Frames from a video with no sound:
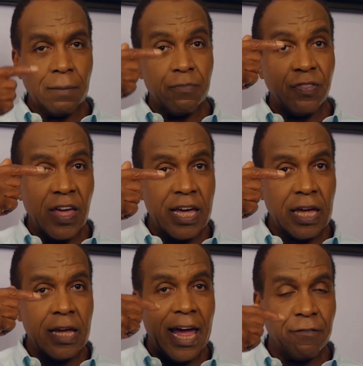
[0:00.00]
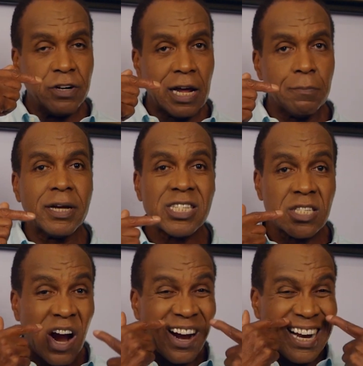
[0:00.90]
I'm thinking every time I
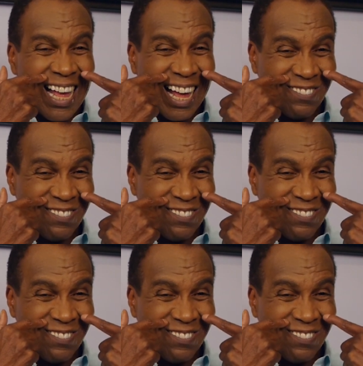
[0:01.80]
start,